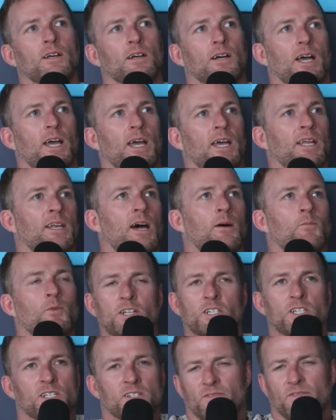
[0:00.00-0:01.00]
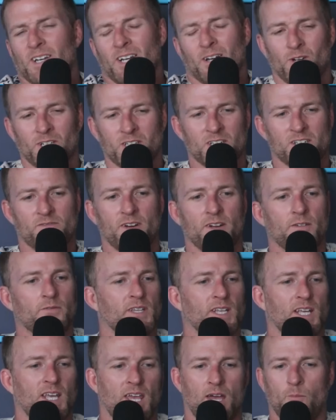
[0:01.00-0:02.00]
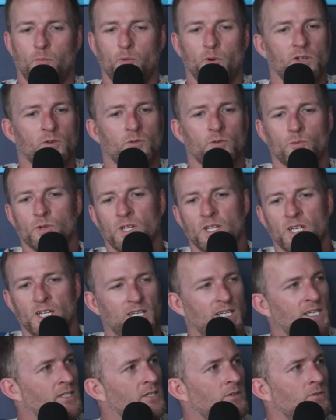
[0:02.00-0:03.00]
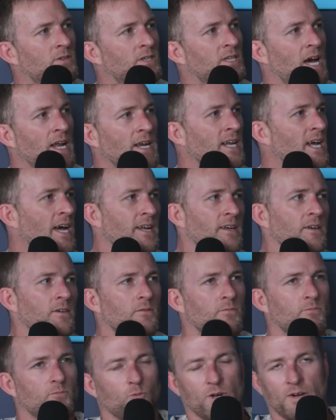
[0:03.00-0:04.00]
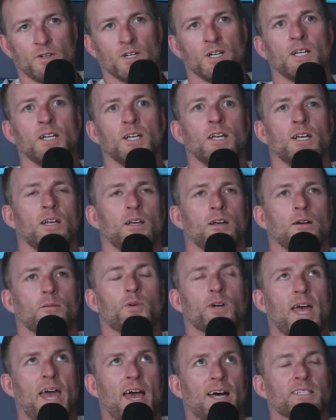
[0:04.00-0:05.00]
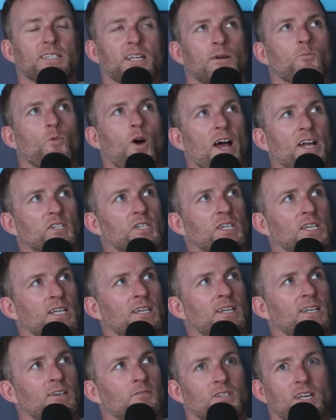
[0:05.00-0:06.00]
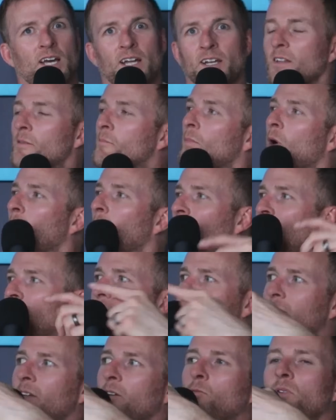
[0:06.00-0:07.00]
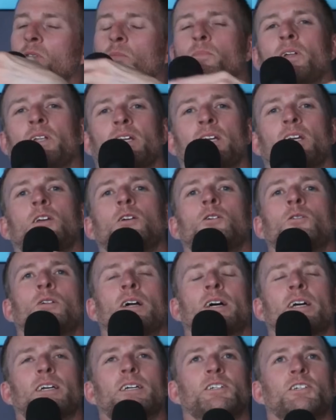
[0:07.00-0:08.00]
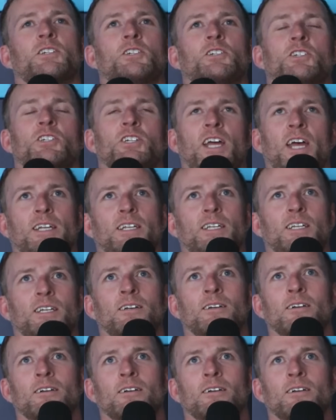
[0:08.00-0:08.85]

and I'm watching this fight, and I watched this fight for the camp. We knew what we were getting into and yada, yada, whatever. But as I'm watching, it was kind of the moment, like with Billy Q, like, shit.